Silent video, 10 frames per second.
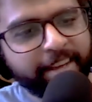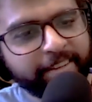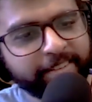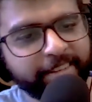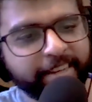
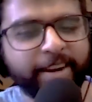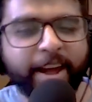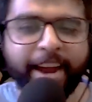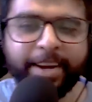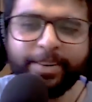Uh, you know,
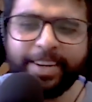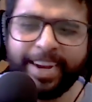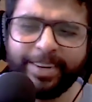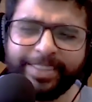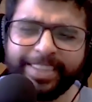I don't,
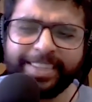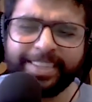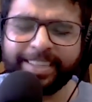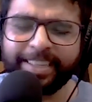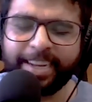I don't
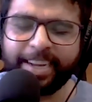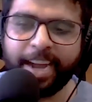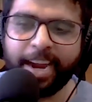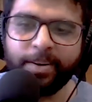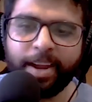think,
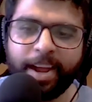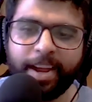I don't.